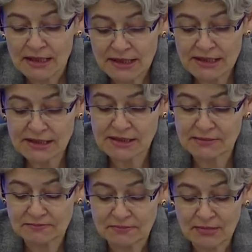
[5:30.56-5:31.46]
This
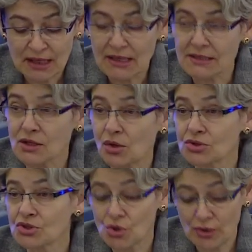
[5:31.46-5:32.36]
is
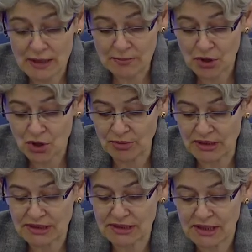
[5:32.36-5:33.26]
also a
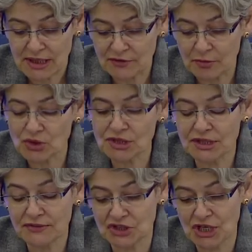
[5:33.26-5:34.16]
promise of
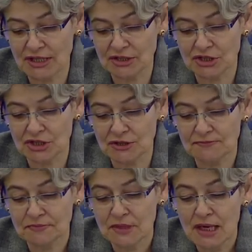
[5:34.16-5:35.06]
positive change.
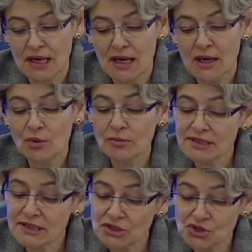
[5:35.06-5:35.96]
We
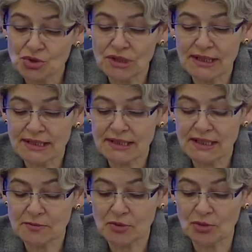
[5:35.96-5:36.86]
must ensure that
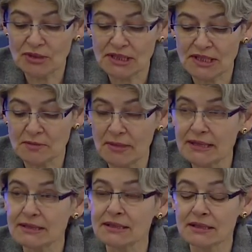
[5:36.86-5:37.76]
this promise is
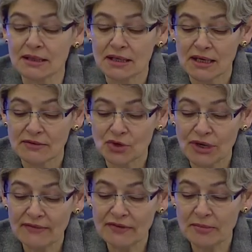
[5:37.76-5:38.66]
met for
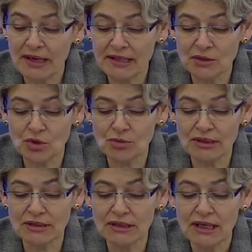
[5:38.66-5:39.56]
every man and
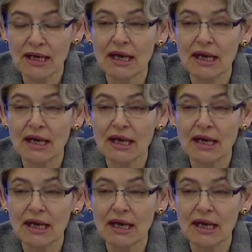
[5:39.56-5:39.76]
woman,